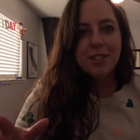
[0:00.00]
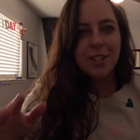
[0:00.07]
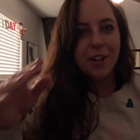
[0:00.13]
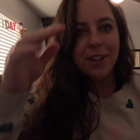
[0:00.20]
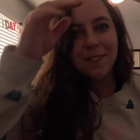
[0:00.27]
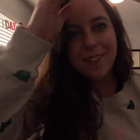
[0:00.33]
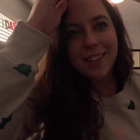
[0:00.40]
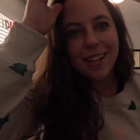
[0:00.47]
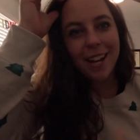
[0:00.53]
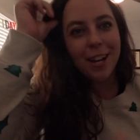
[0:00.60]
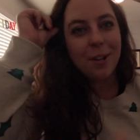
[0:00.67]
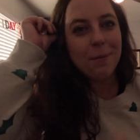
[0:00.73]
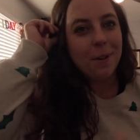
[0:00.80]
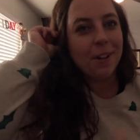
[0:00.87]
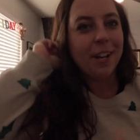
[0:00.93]
sorry for the
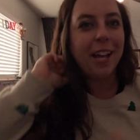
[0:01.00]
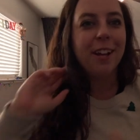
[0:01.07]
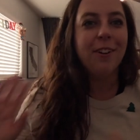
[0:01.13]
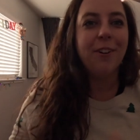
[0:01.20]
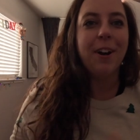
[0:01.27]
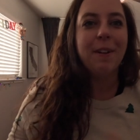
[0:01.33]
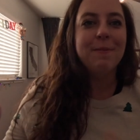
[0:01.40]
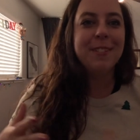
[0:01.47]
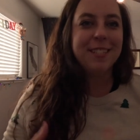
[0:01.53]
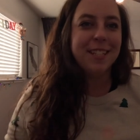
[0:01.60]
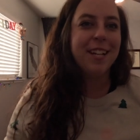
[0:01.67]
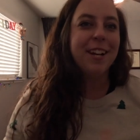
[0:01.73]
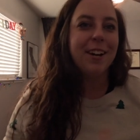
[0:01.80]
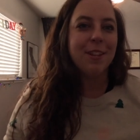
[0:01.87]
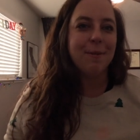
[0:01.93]
kind of weird angle. I'm
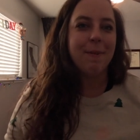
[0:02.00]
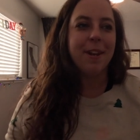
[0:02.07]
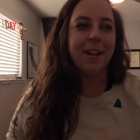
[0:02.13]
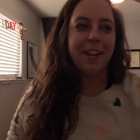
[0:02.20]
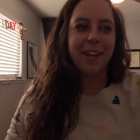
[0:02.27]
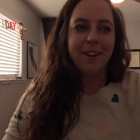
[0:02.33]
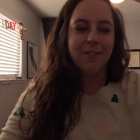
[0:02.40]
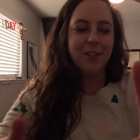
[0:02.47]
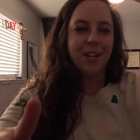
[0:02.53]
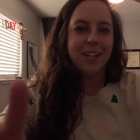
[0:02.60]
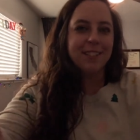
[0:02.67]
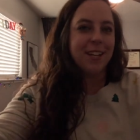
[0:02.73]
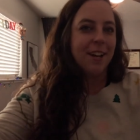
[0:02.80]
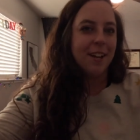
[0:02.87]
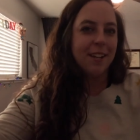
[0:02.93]
sitting on the bed and I have you
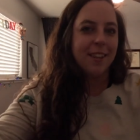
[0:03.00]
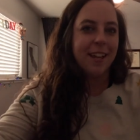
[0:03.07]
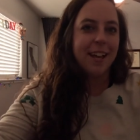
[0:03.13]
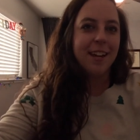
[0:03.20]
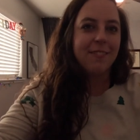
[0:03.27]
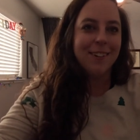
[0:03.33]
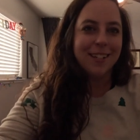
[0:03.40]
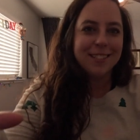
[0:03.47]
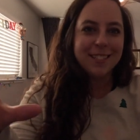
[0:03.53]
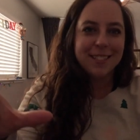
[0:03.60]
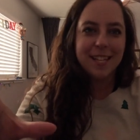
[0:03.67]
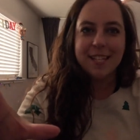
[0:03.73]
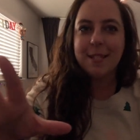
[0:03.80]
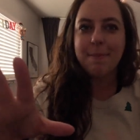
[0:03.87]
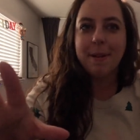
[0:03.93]
guys on the headrest because
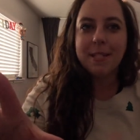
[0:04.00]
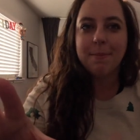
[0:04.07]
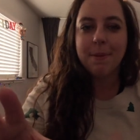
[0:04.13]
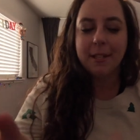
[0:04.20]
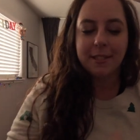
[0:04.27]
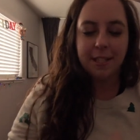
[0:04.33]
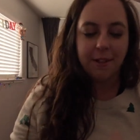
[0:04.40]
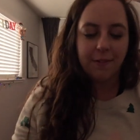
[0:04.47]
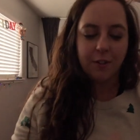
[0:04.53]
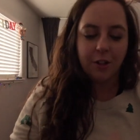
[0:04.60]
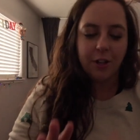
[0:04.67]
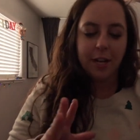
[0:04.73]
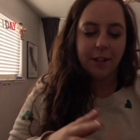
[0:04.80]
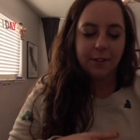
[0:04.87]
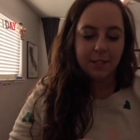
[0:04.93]
that's the best place I could
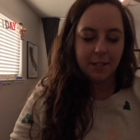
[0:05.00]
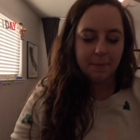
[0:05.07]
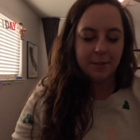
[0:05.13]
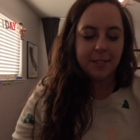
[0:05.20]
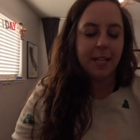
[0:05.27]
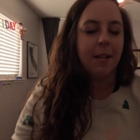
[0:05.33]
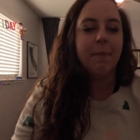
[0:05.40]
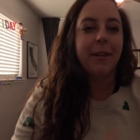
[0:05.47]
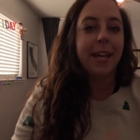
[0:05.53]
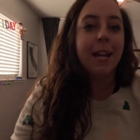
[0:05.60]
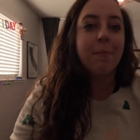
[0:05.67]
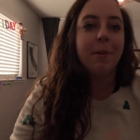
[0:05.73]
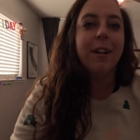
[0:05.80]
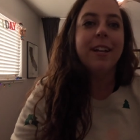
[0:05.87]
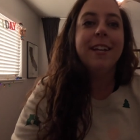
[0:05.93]
figure out to set up my
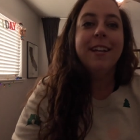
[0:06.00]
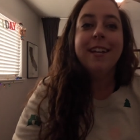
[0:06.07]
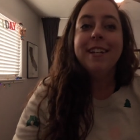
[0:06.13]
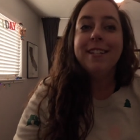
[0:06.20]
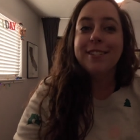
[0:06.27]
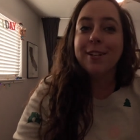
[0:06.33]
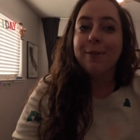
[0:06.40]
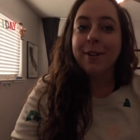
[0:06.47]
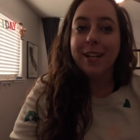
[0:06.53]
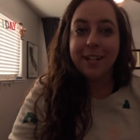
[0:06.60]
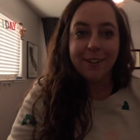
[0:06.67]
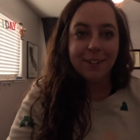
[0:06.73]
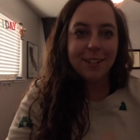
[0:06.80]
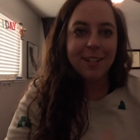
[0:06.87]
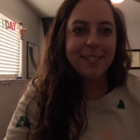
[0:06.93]
camera. So we're
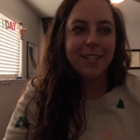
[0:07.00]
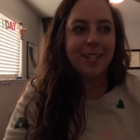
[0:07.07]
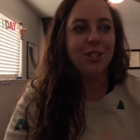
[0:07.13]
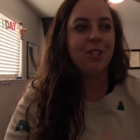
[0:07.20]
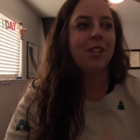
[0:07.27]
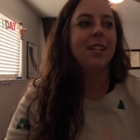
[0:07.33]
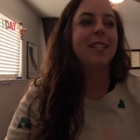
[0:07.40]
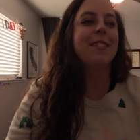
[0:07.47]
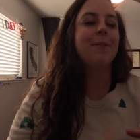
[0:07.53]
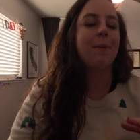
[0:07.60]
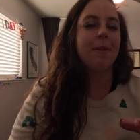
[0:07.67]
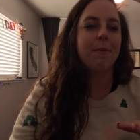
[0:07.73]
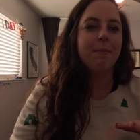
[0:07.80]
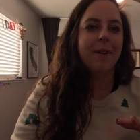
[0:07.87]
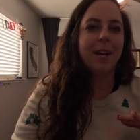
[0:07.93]
here in Los Angeles
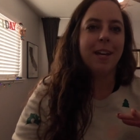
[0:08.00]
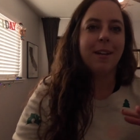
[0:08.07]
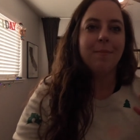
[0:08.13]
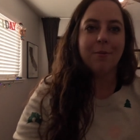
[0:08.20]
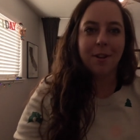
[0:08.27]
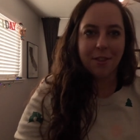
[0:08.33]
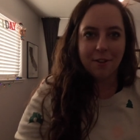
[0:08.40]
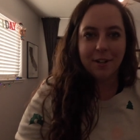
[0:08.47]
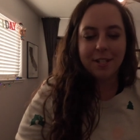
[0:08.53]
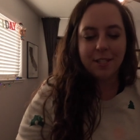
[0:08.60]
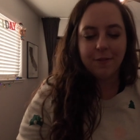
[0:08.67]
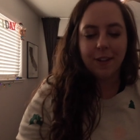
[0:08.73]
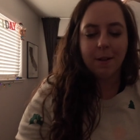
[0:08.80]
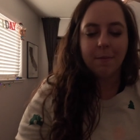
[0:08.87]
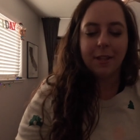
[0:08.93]
with my brother and his
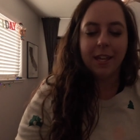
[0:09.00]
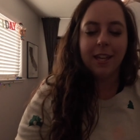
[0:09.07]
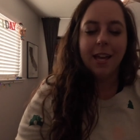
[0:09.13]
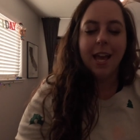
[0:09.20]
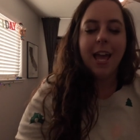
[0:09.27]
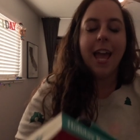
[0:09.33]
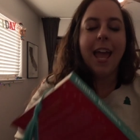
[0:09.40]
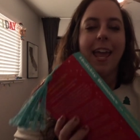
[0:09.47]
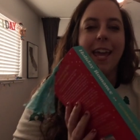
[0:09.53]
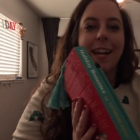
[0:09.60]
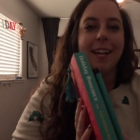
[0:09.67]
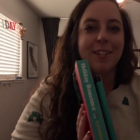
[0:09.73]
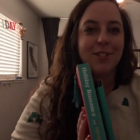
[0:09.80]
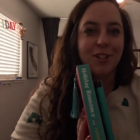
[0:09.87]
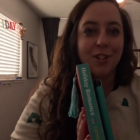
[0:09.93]
family and
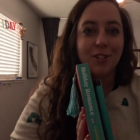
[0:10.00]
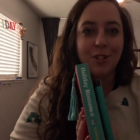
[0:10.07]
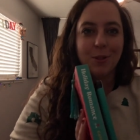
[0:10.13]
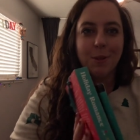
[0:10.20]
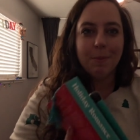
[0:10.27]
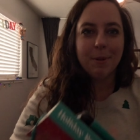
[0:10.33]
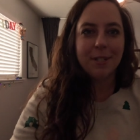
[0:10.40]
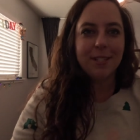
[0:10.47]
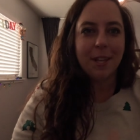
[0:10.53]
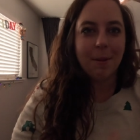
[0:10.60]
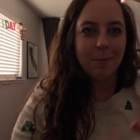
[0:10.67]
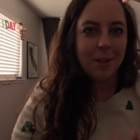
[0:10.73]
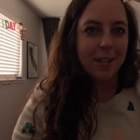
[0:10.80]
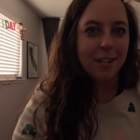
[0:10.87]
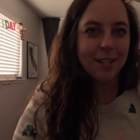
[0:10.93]
I started two of the books on the
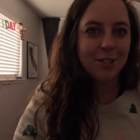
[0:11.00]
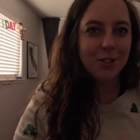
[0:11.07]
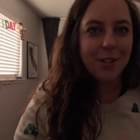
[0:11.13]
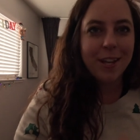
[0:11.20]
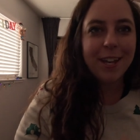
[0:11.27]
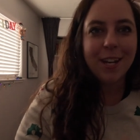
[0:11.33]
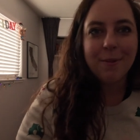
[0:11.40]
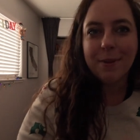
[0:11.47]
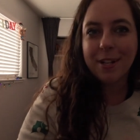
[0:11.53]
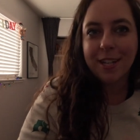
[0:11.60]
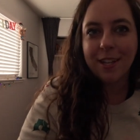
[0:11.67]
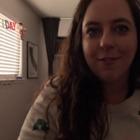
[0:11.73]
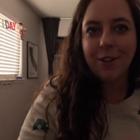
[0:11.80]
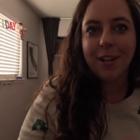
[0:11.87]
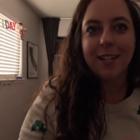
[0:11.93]
plane yesterday and I wanted to
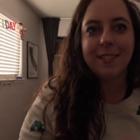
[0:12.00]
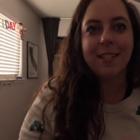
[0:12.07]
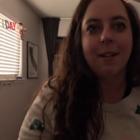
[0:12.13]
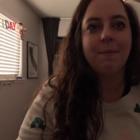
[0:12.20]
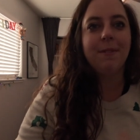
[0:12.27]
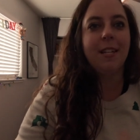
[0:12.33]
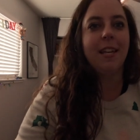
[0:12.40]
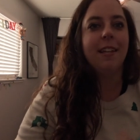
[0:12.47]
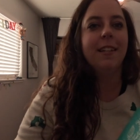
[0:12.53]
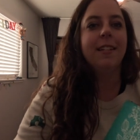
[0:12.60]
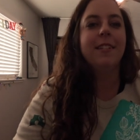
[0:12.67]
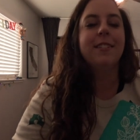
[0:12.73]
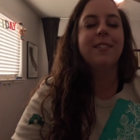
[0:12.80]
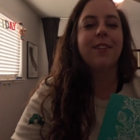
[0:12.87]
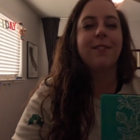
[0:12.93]
give you guys an update.
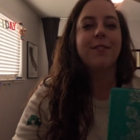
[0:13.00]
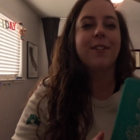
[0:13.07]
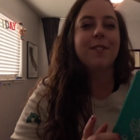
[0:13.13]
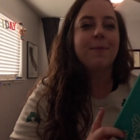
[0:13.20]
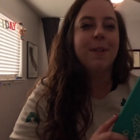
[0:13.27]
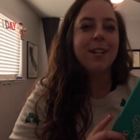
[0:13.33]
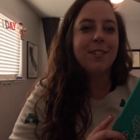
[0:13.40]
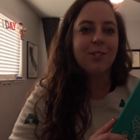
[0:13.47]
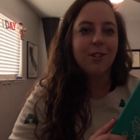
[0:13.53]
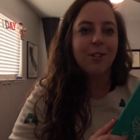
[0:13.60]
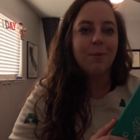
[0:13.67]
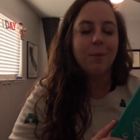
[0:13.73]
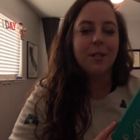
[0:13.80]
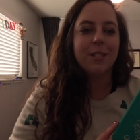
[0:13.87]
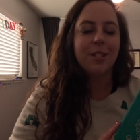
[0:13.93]
So the first one I
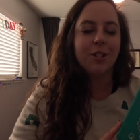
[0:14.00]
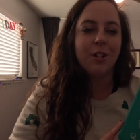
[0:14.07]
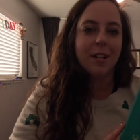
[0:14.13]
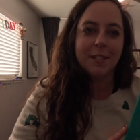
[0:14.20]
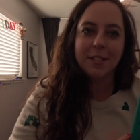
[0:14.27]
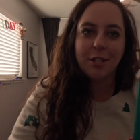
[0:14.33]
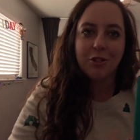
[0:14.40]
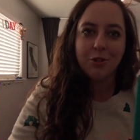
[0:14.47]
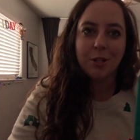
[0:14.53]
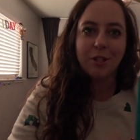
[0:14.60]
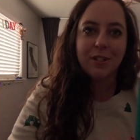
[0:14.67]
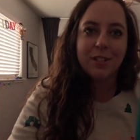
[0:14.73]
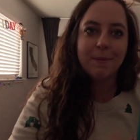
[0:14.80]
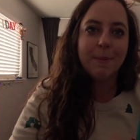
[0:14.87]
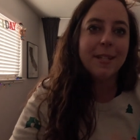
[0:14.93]
started was A Cross Country
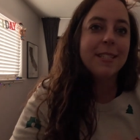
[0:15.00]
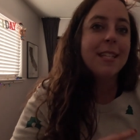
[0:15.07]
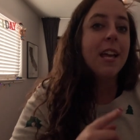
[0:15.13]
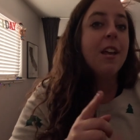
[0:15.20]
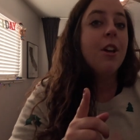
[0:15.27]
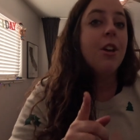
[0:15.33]
Christmas.